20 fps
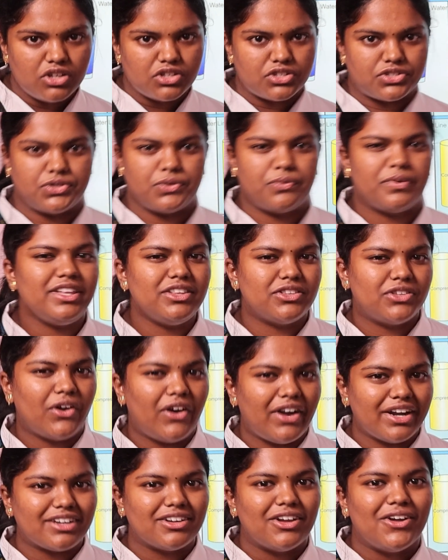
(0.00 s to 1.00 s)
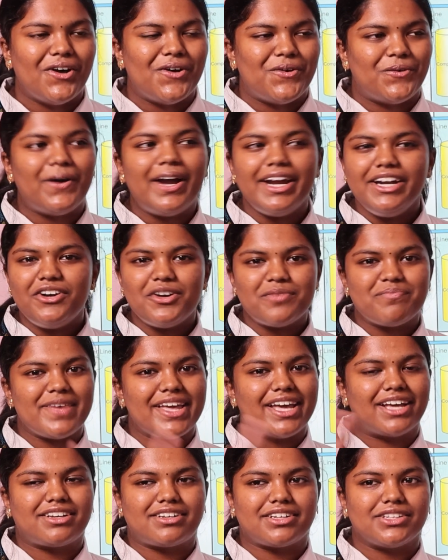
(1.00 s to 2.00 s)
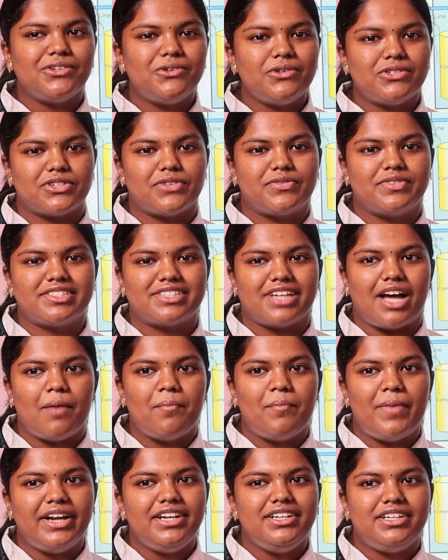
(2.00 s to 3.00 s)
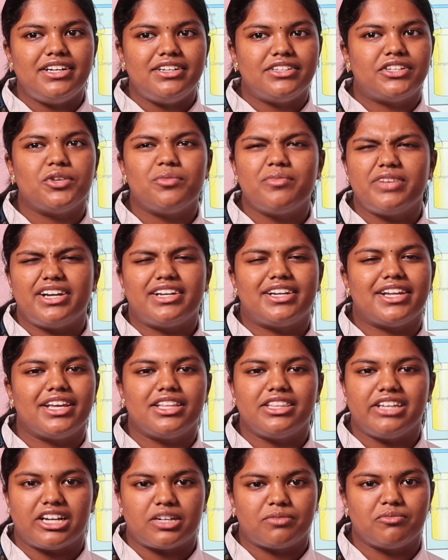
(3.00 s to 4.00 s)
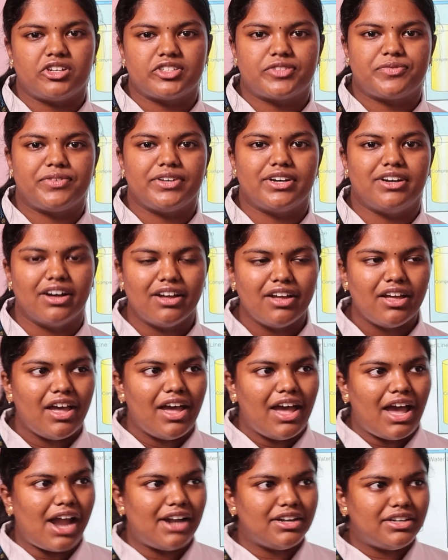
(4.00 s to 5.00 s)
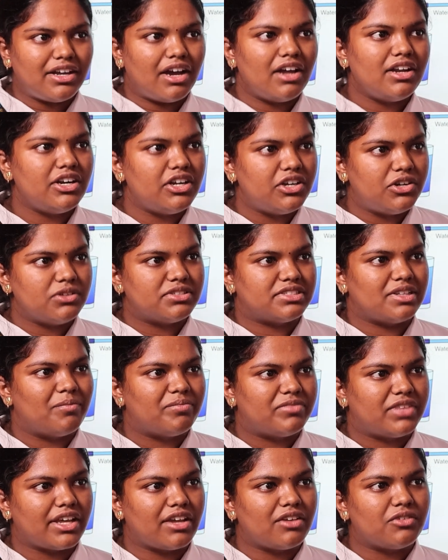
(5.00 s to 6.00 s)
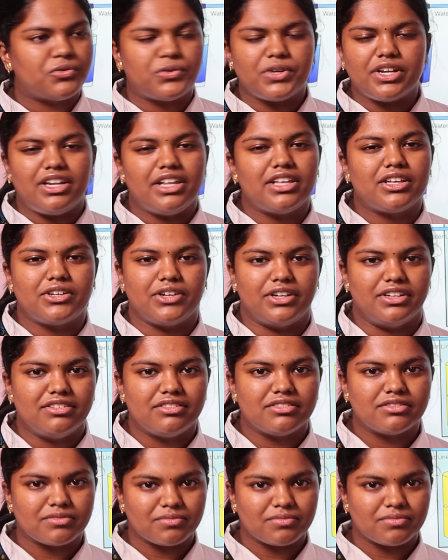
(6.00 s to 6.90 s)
So we thought, why not make use of this abundant humidity in the atmosphere and turn it into something really good?